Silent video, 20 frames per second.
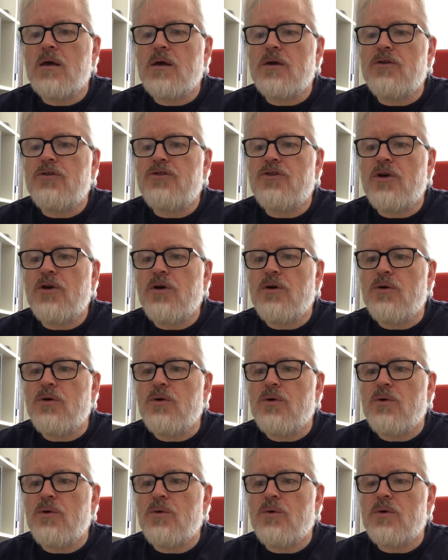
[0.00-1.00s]

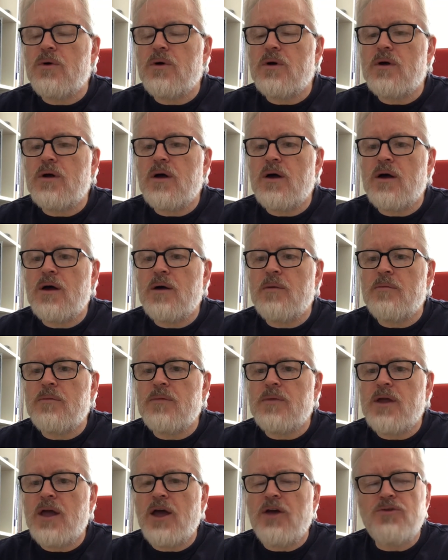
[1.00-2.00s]
So
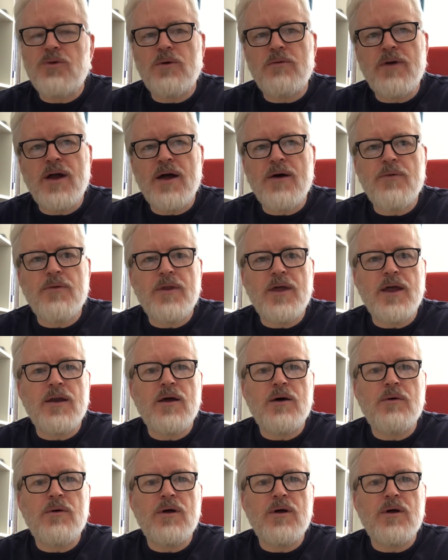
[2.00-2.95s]
around then,